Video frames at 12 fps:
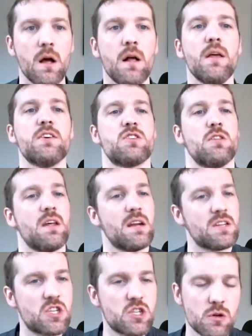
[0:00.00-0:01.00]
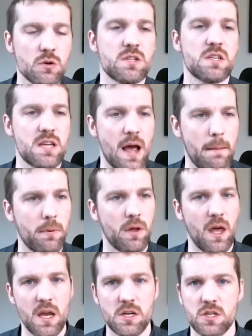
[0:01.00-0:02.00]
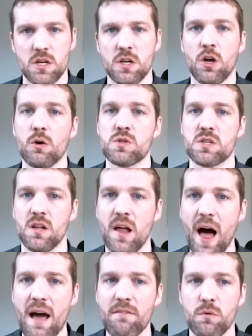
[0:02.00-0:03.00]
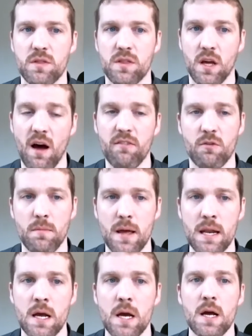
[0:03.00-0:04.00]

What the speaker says: so that as soon as this application goes live with the government